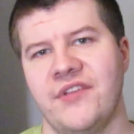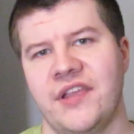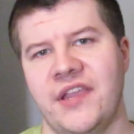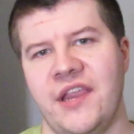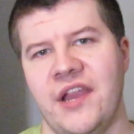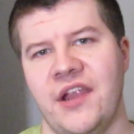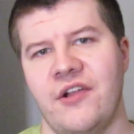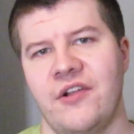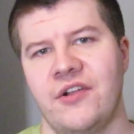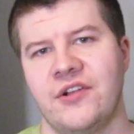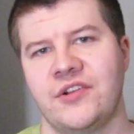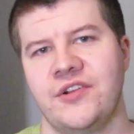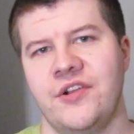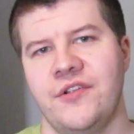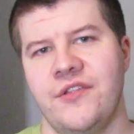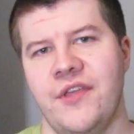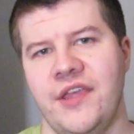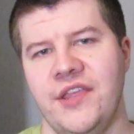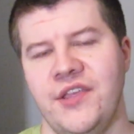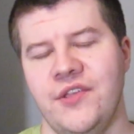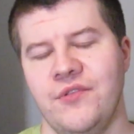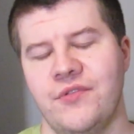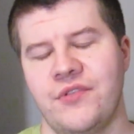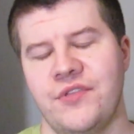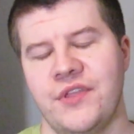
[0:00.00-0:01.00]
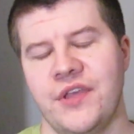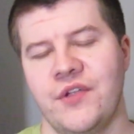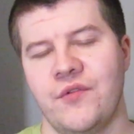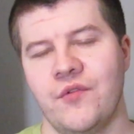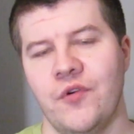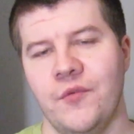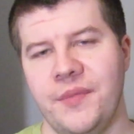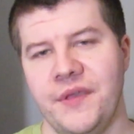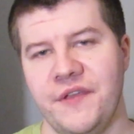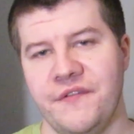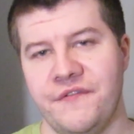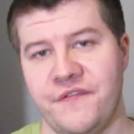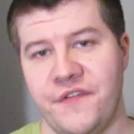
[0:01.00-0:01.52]
a character that you think
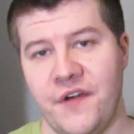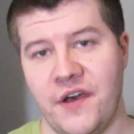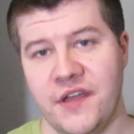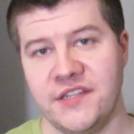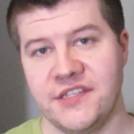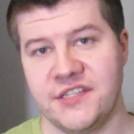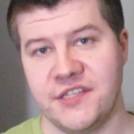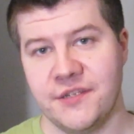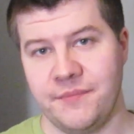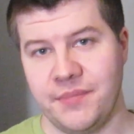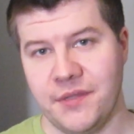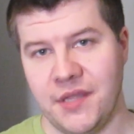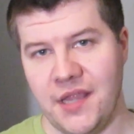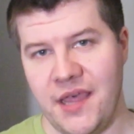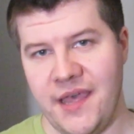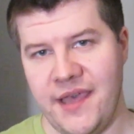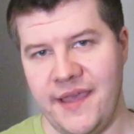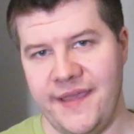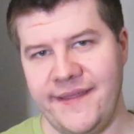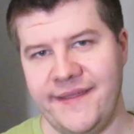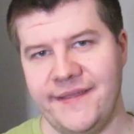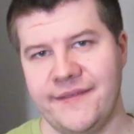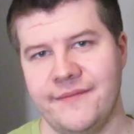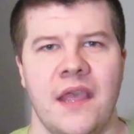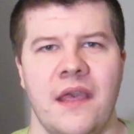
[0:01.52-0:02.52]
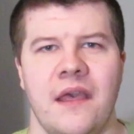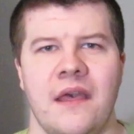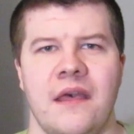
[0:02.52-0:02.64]
will be fun to play.